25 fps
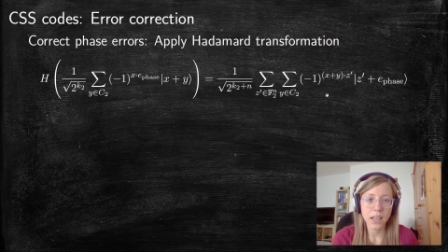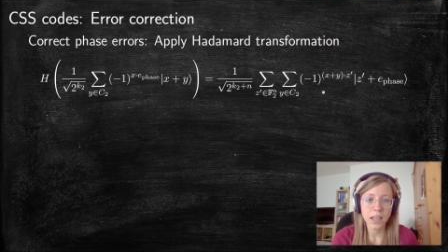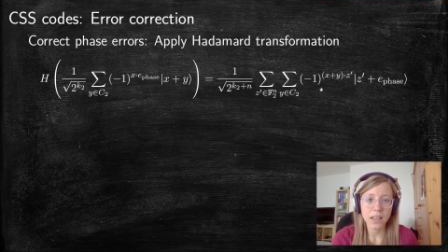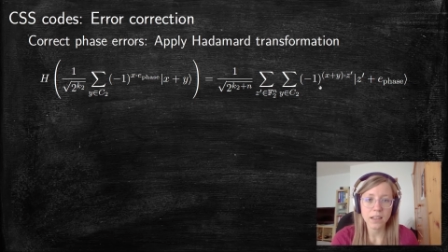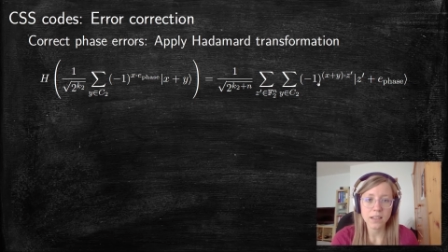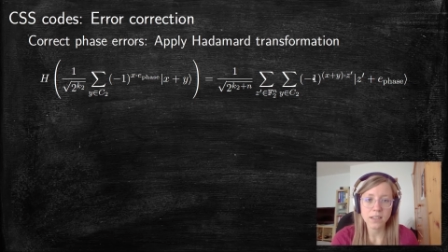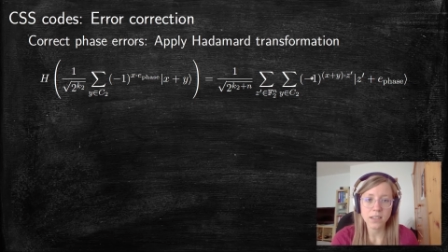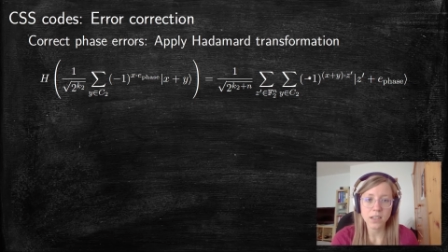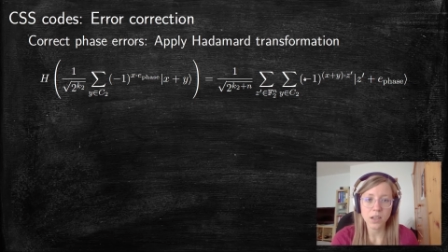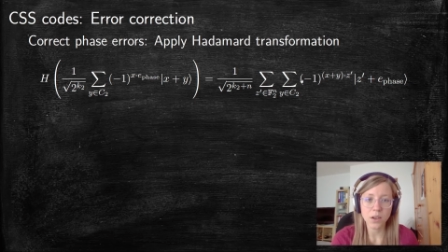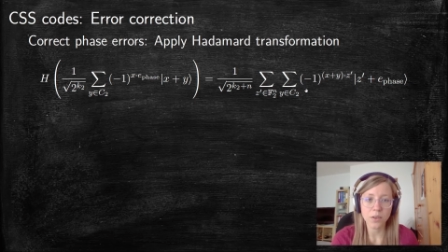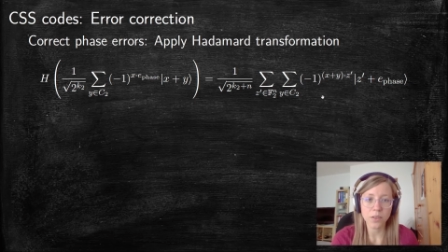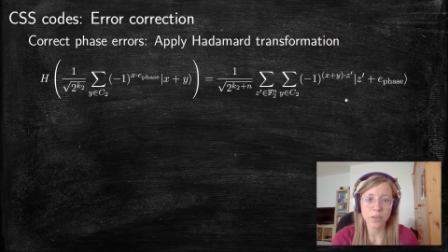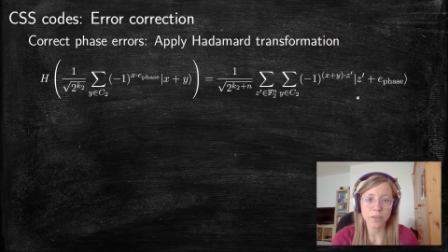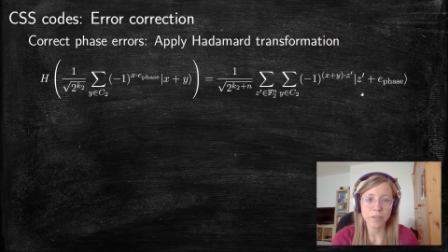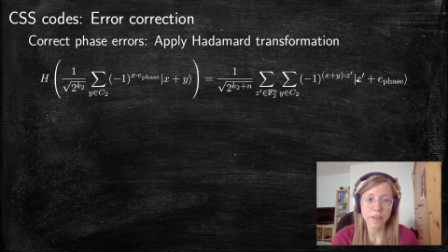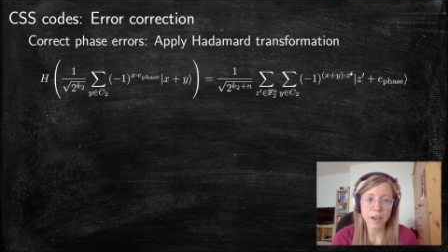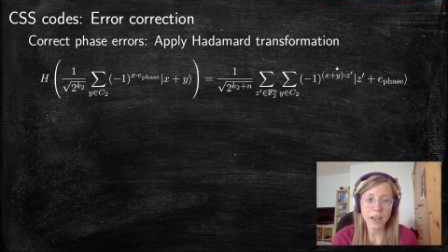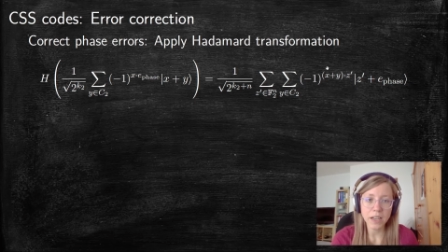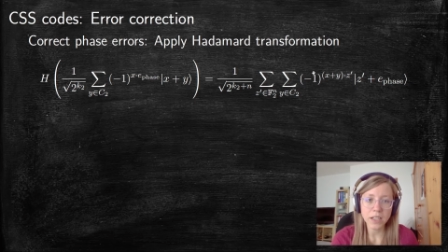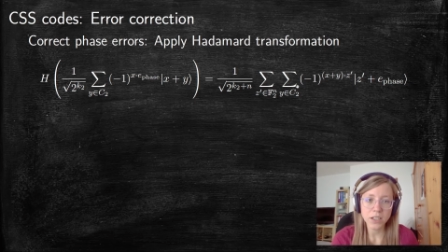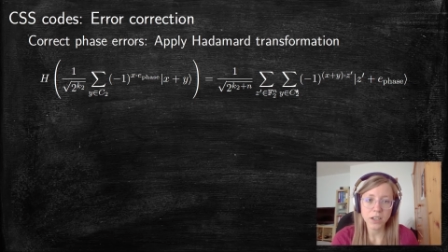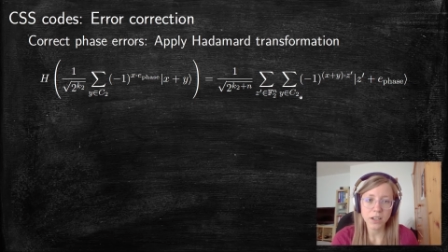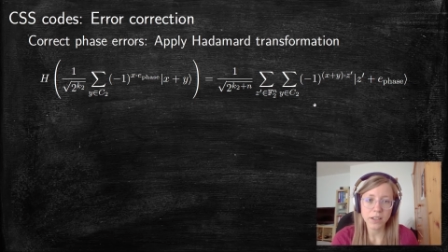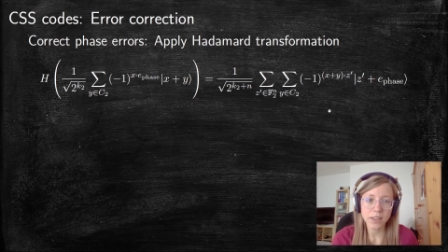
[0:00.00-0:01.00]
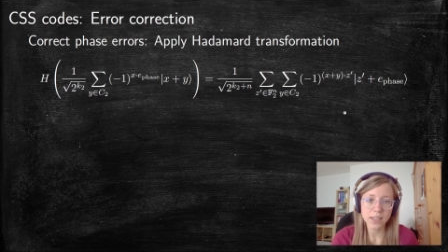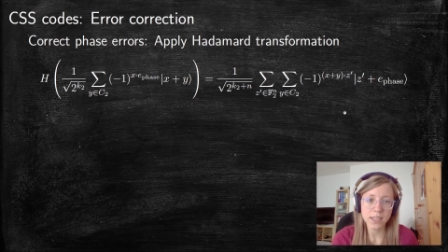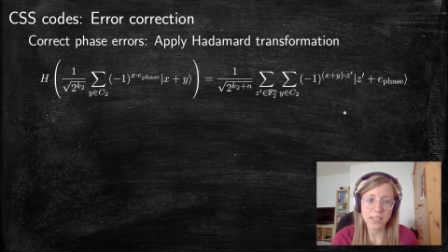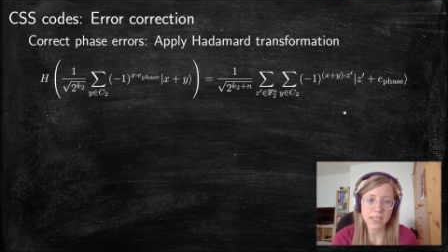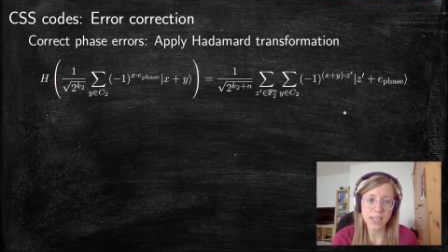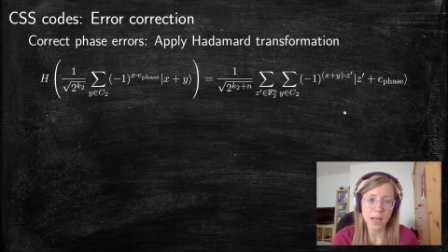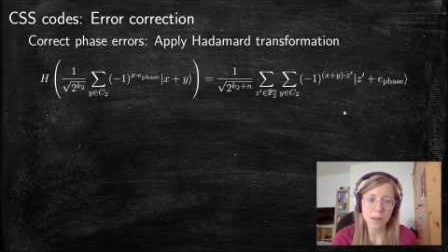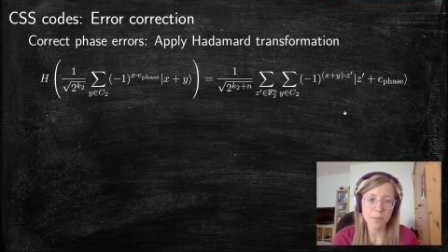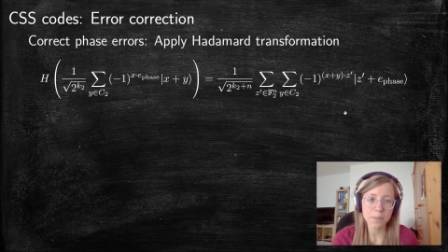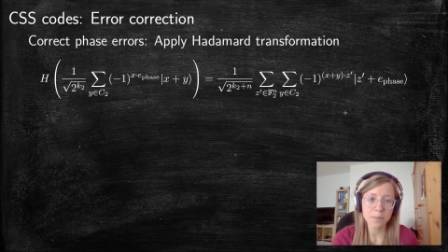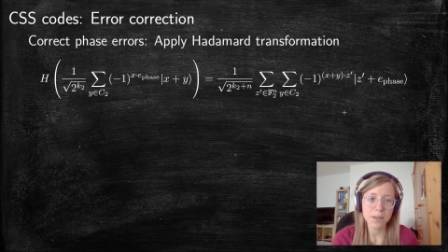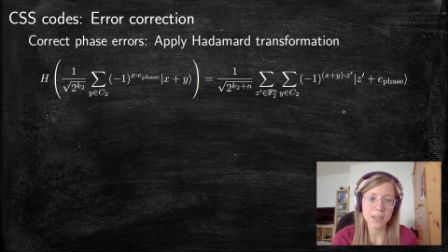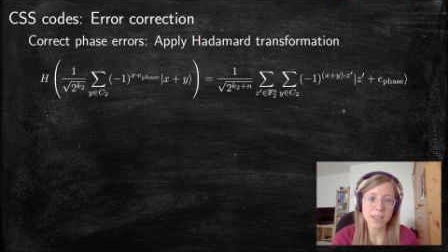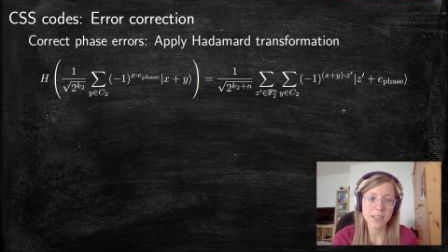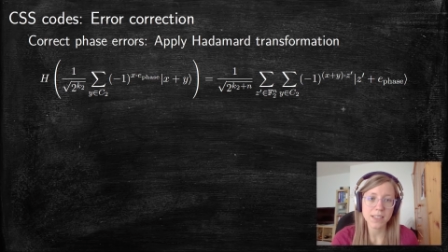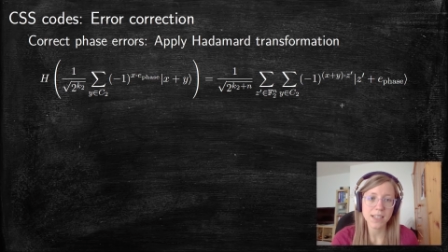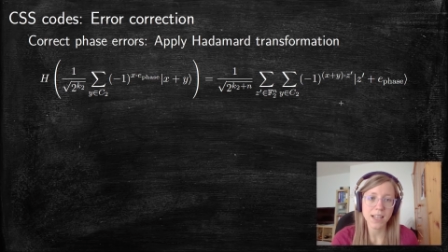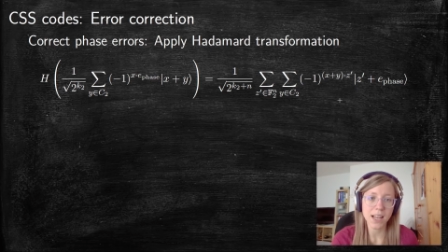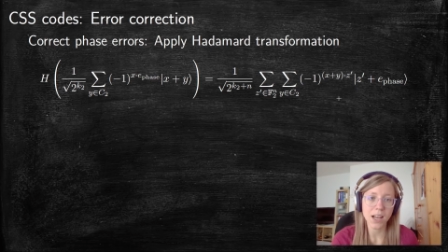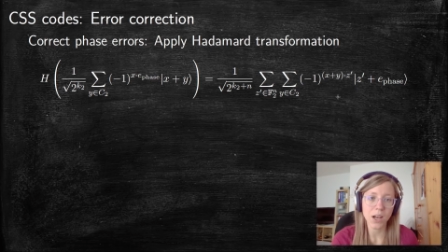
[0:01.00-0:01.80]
so the factor in the sum is